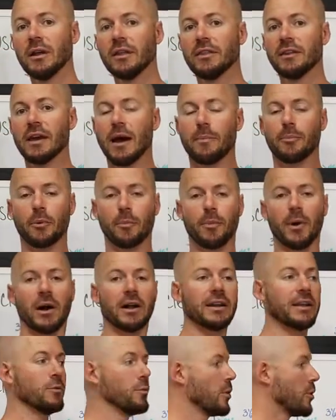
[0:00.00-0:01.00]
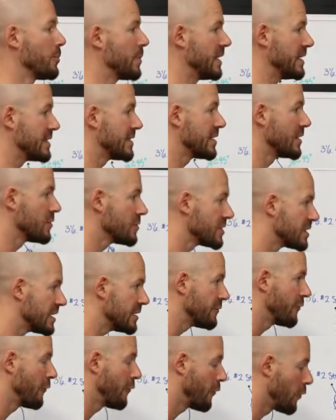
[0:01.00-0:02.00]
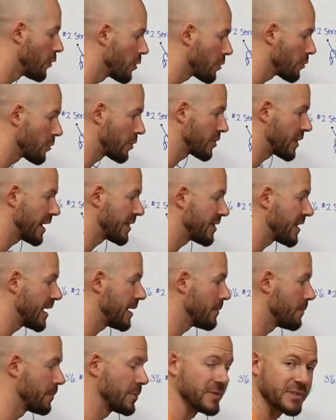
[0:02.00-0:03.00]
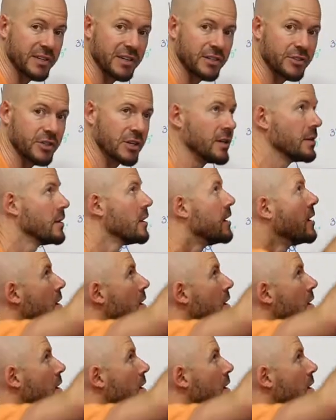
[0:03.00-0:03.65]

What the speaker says: The upper body will be tilted forward at that position.